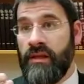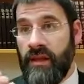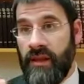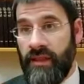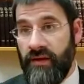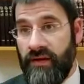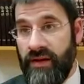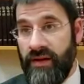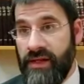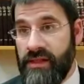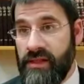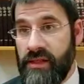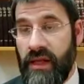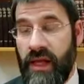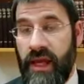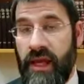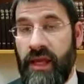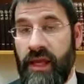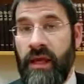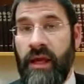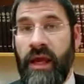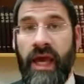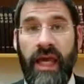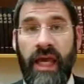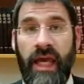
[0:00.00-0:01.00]
That there isn't
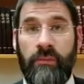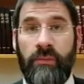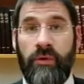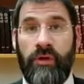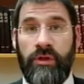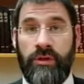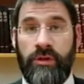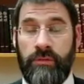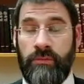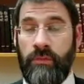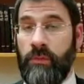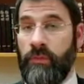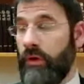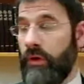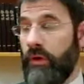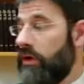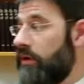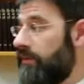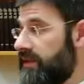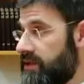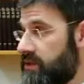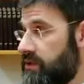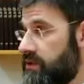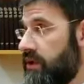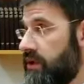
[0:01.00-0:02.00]
a ein muktzah
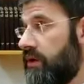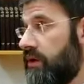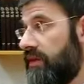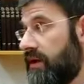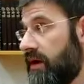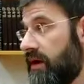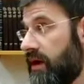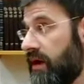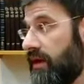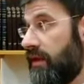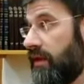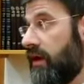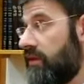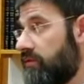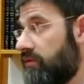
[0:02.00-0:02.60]
mocha b'Torah. There are the